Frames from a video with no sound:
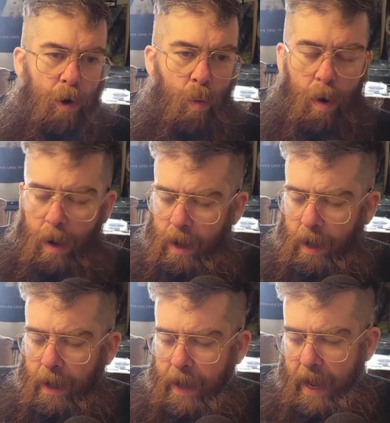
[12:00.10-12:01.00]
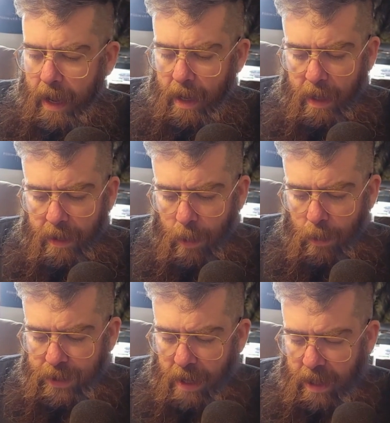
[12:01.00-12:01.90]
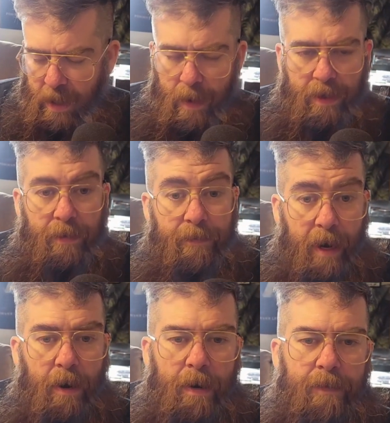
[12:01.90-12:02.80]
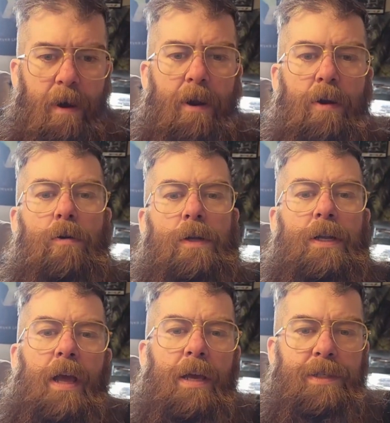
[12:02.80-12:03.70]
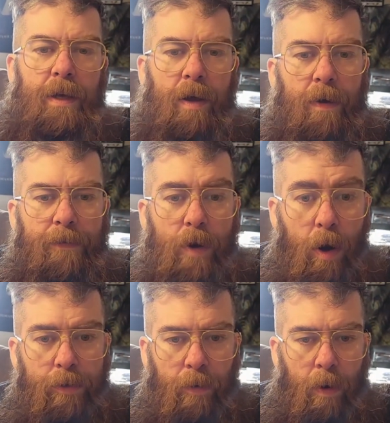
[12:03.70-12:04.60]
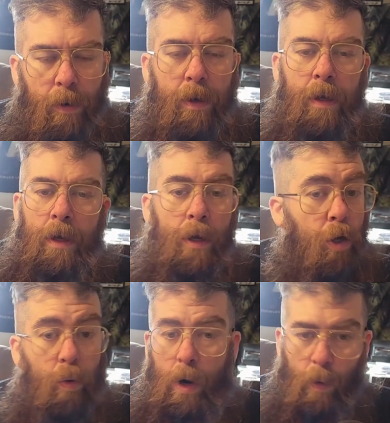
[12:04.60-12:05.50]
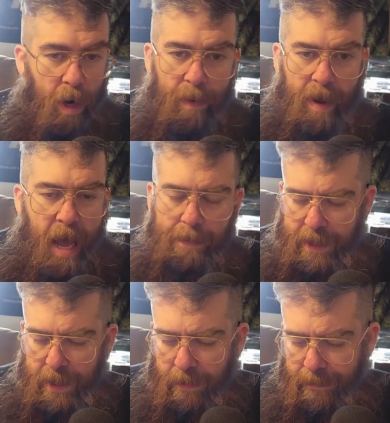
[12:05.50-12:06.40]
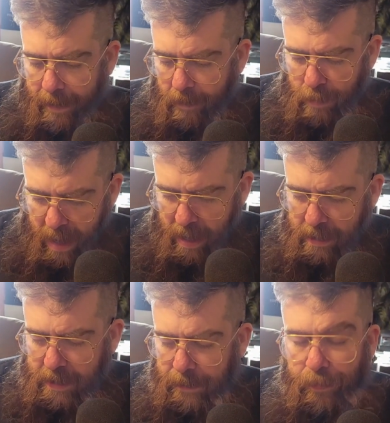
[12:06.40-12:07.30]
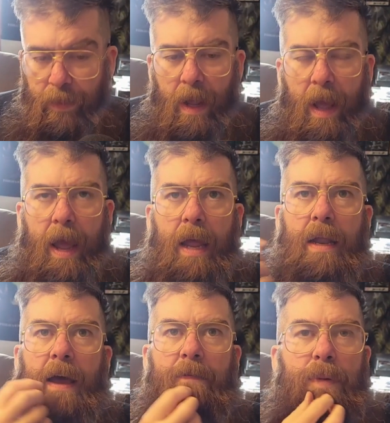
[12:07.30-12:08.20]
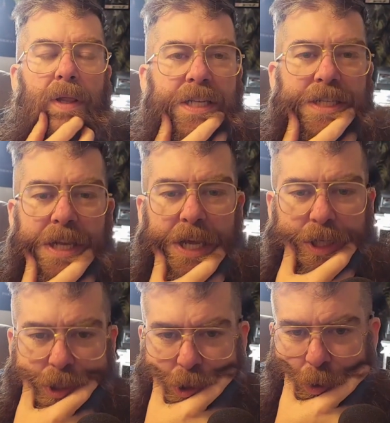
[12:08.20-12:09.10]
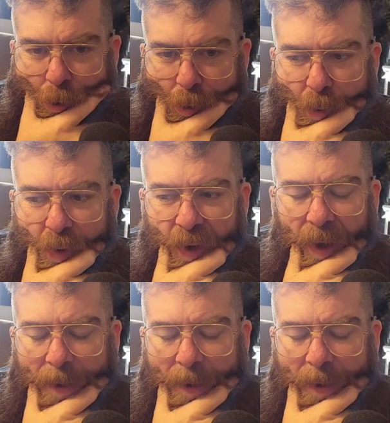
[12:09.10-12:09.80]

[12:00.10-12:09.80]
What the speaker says: Au Noir. And they were talking about the very, very early days of Darkthrone, who are one of my absolute favorite bands. And I've been listening to...